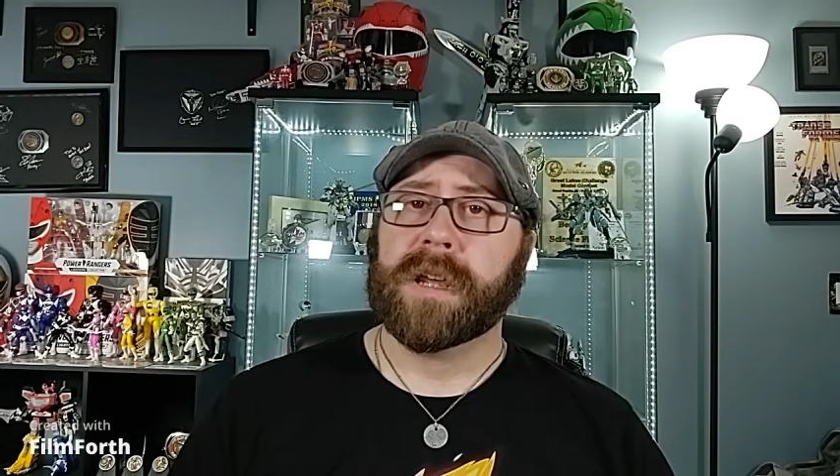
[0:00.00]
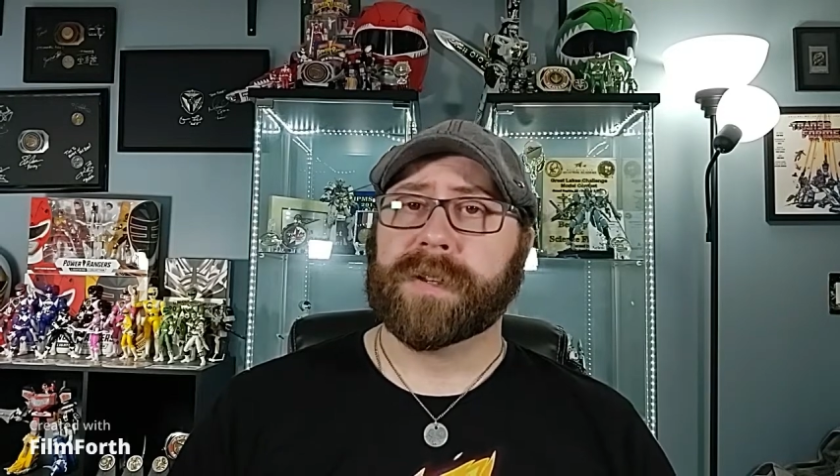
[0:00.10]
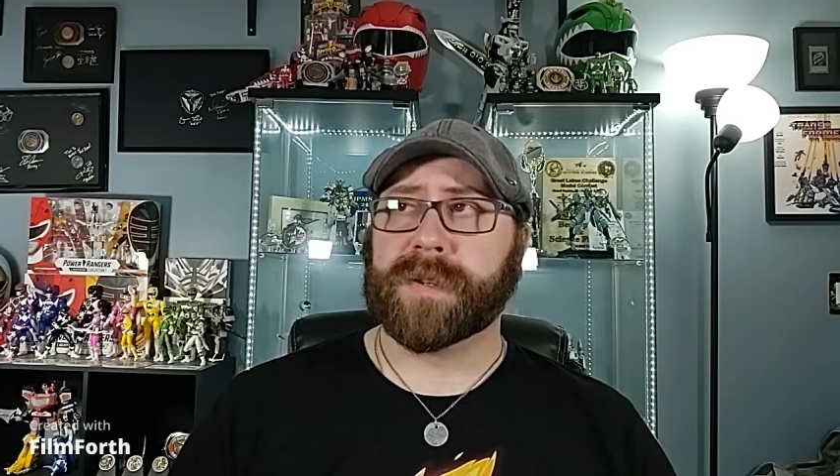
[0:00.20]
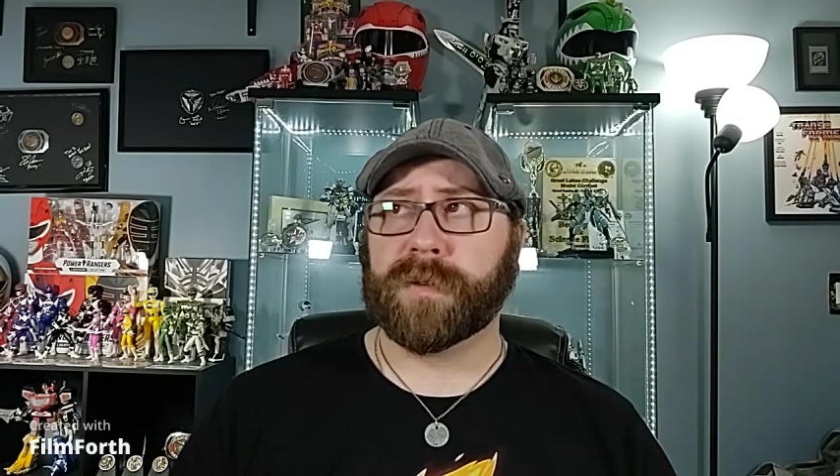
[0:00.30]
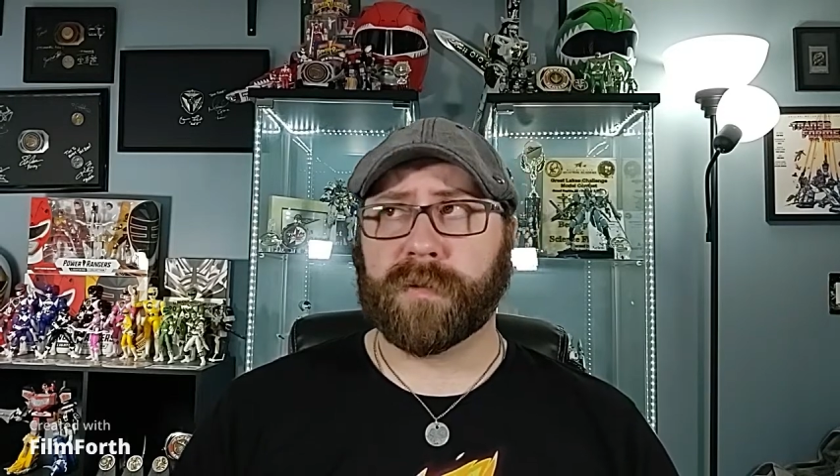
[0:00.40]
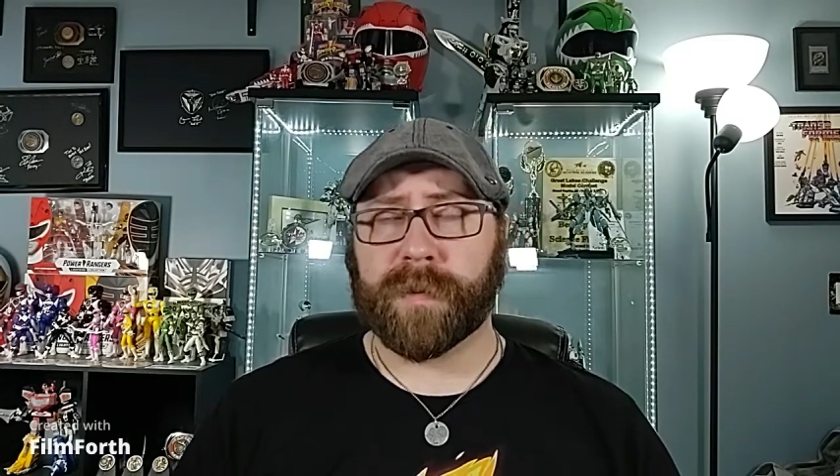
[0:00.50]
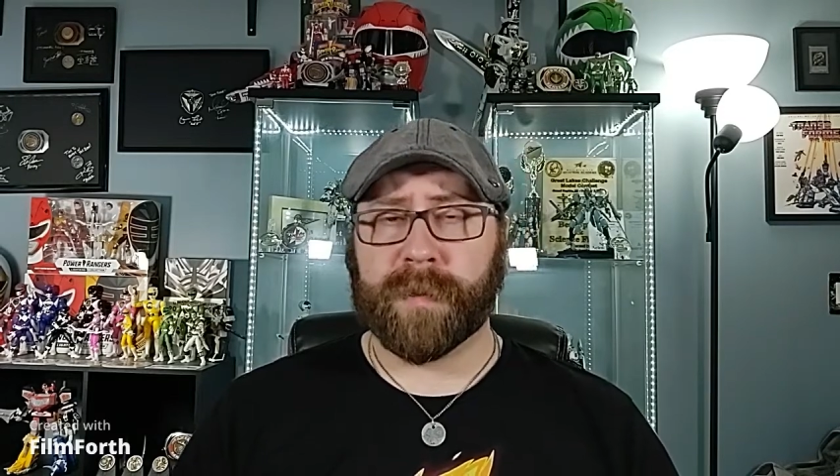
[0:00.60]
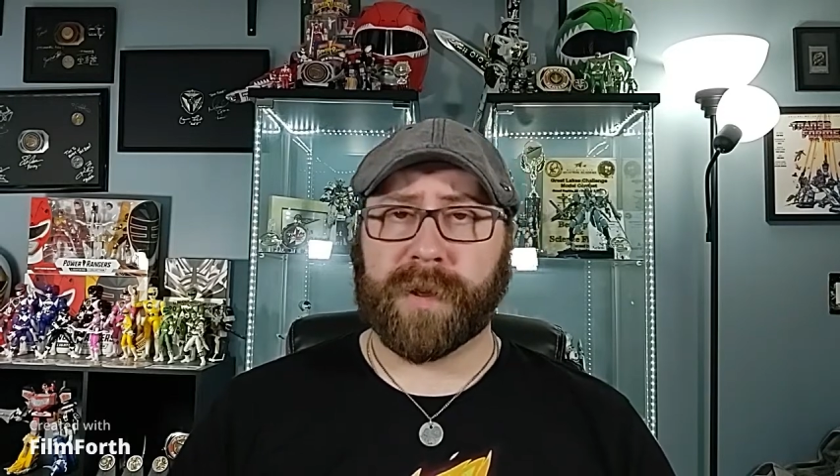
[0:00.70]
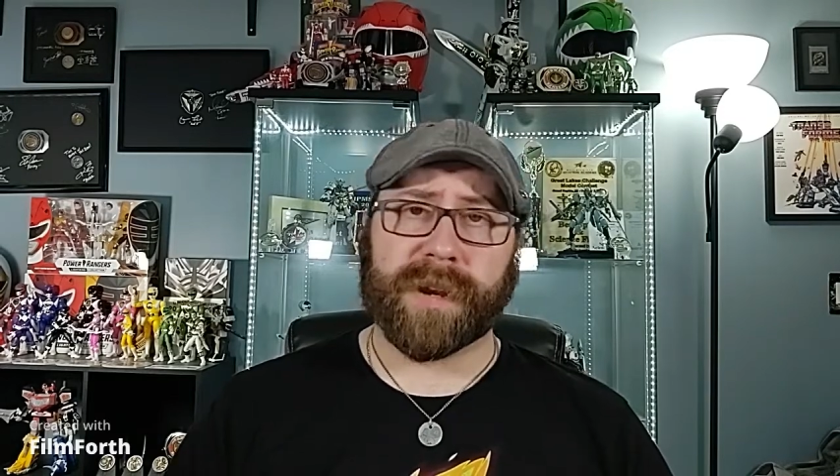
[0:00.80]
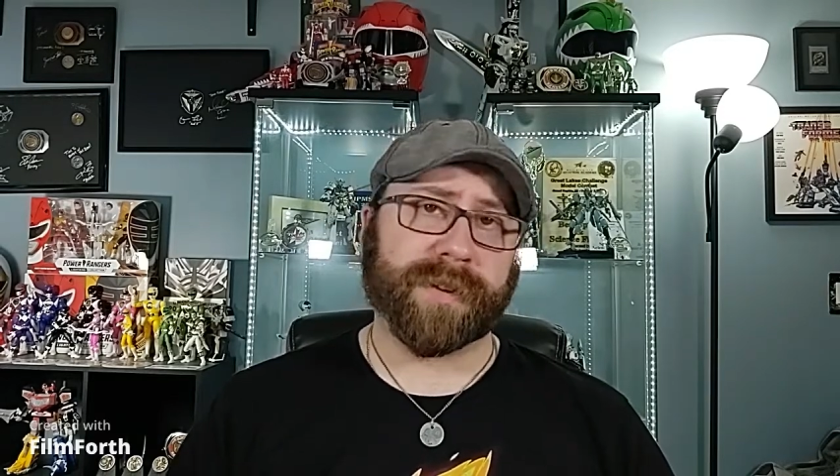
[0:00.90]
So there were
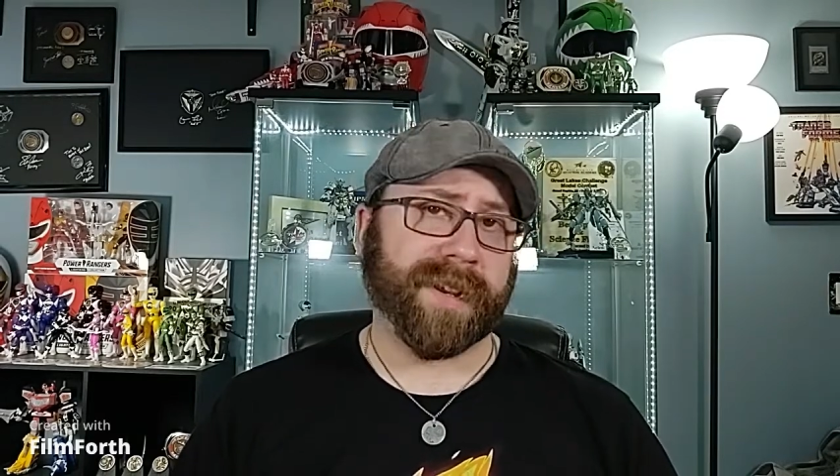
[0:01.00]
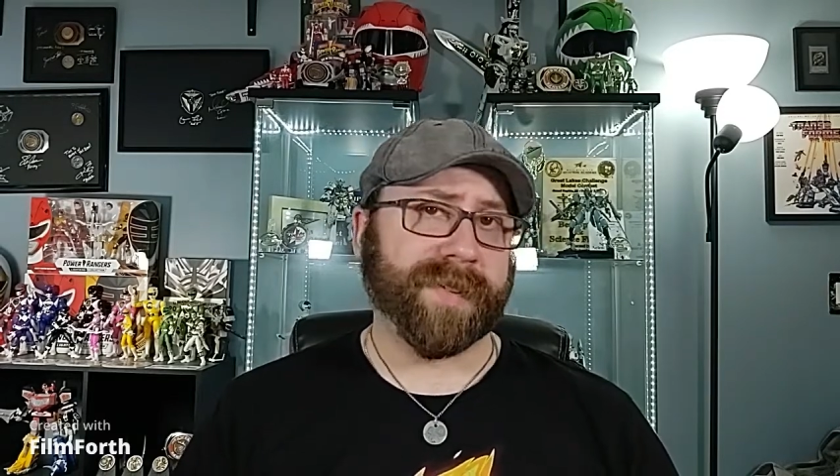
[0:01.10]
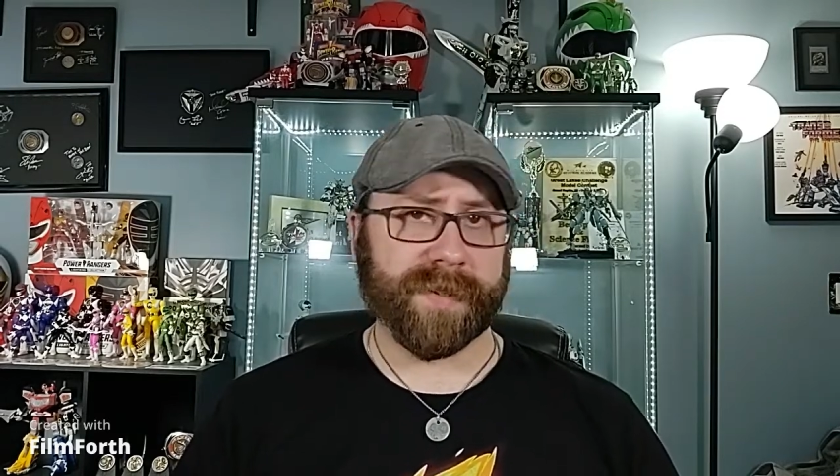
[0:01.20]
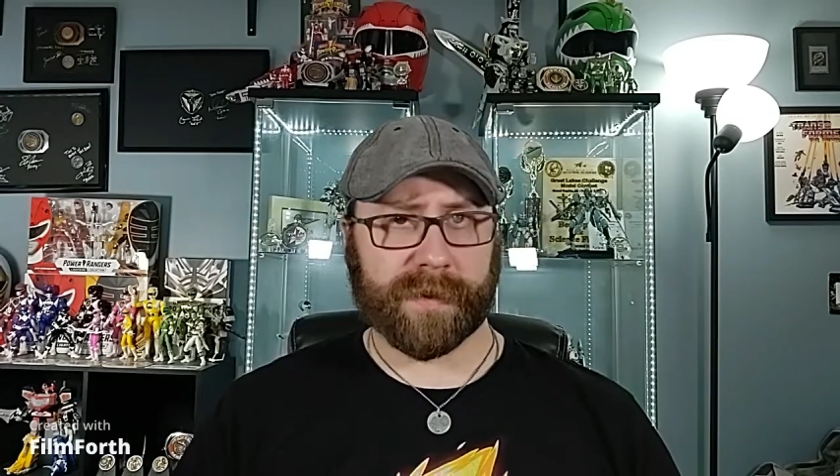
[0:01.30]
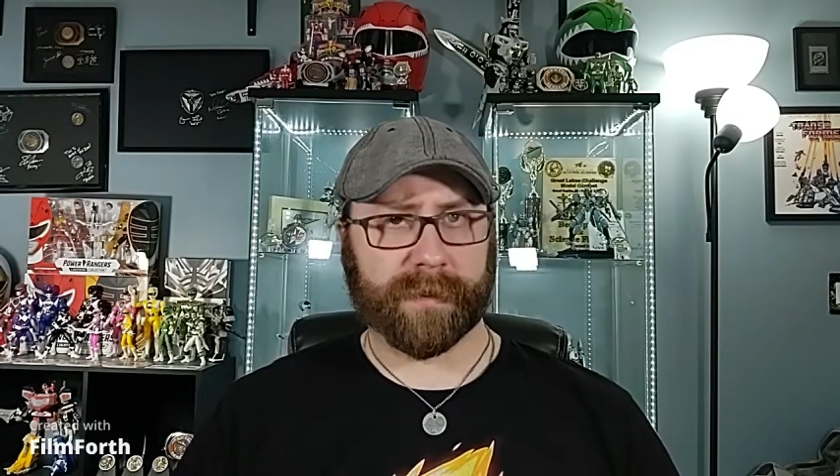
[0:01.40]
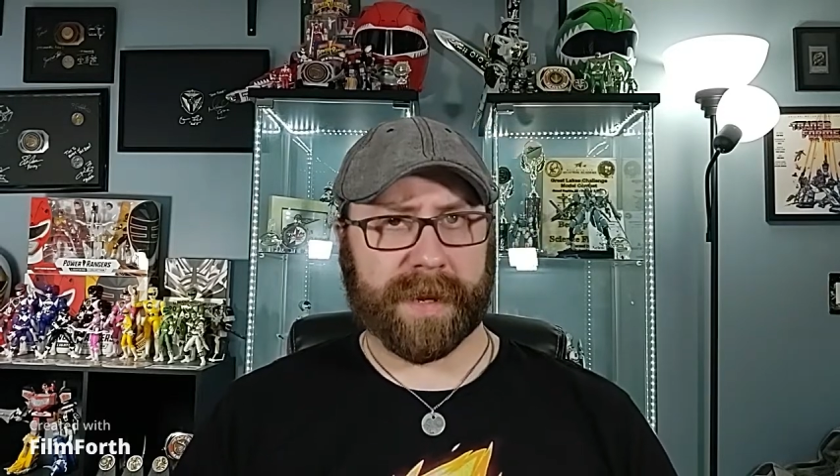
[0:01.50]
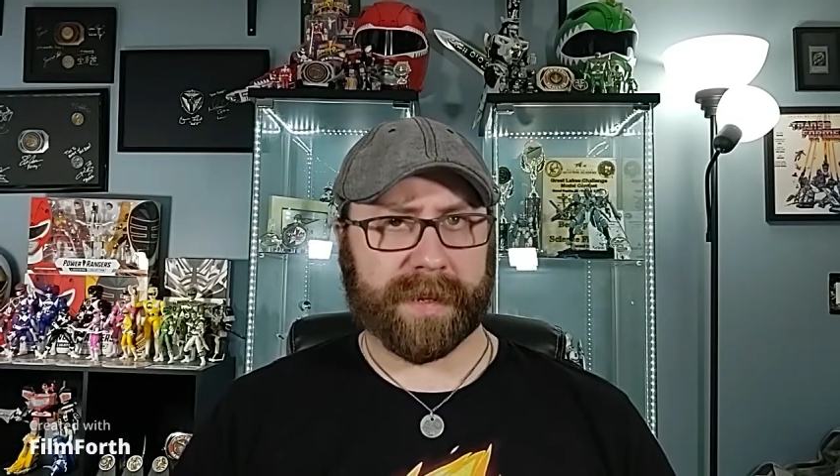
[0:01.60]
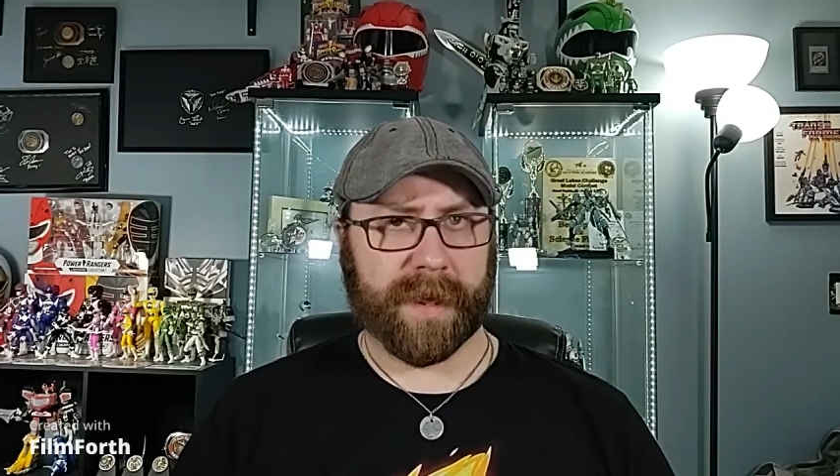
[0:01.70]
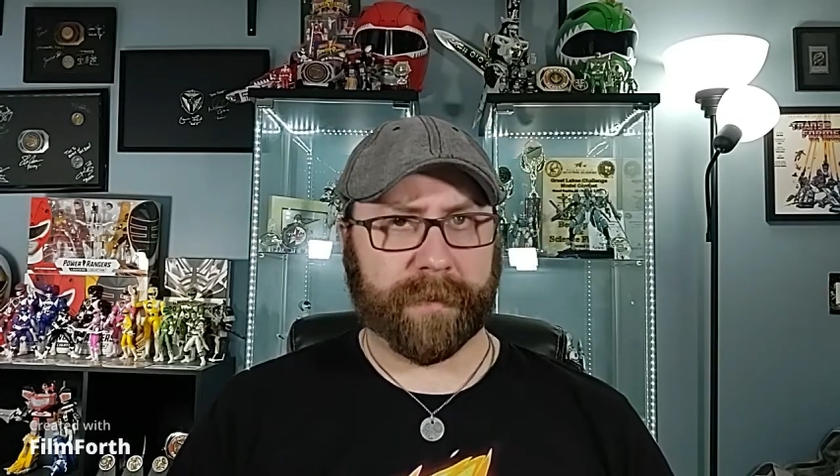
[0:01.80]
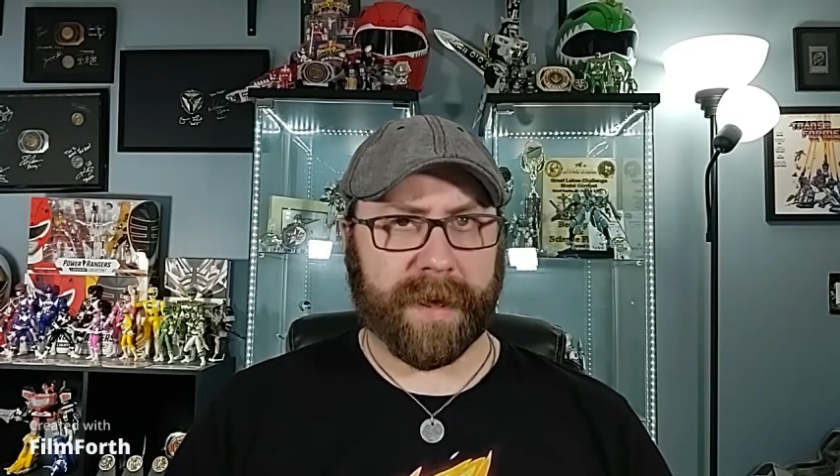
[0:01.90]
people actually considering
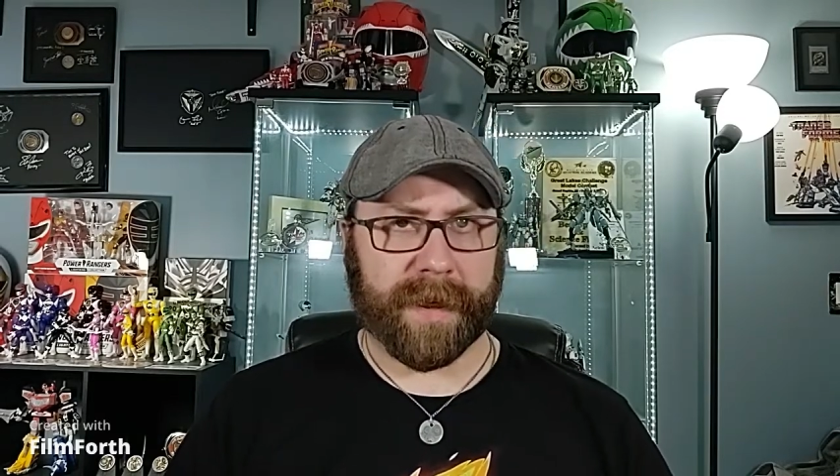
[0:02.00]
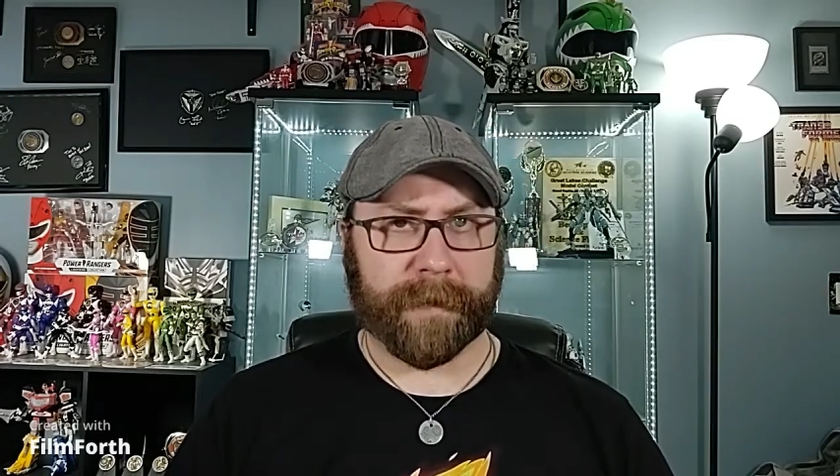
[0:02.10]
making that buy.